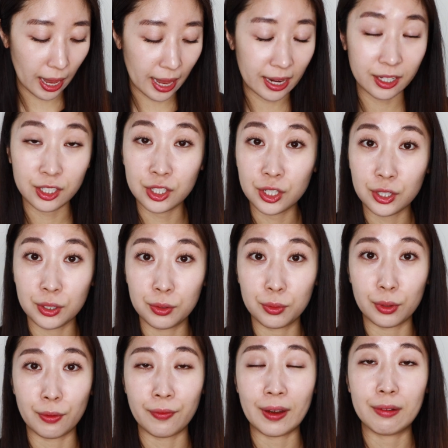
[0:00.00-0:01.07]

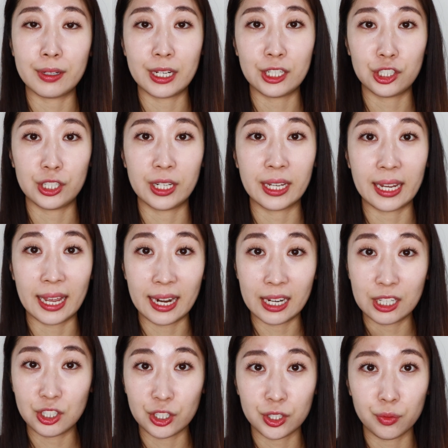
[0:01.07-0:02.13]
into the foundation again
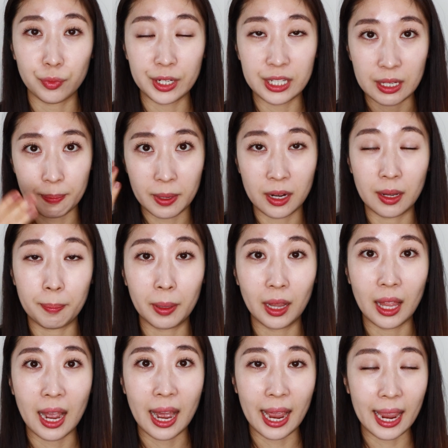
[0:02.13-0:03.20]
and just re-dip and
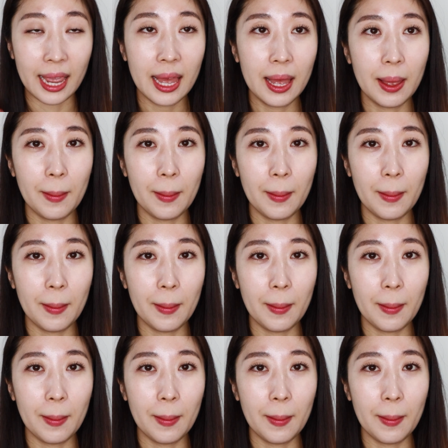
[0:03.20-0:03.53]
apply,